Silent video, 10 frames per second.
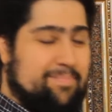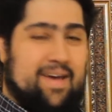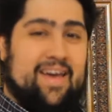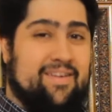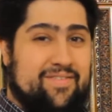
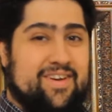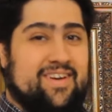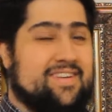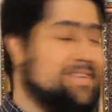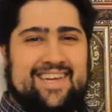
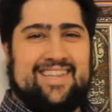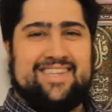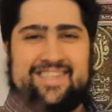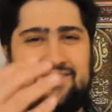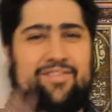behavior. See,
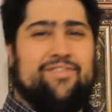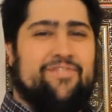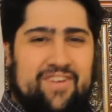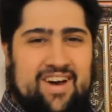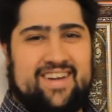this is not
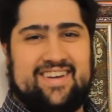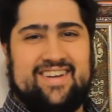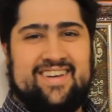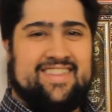fun.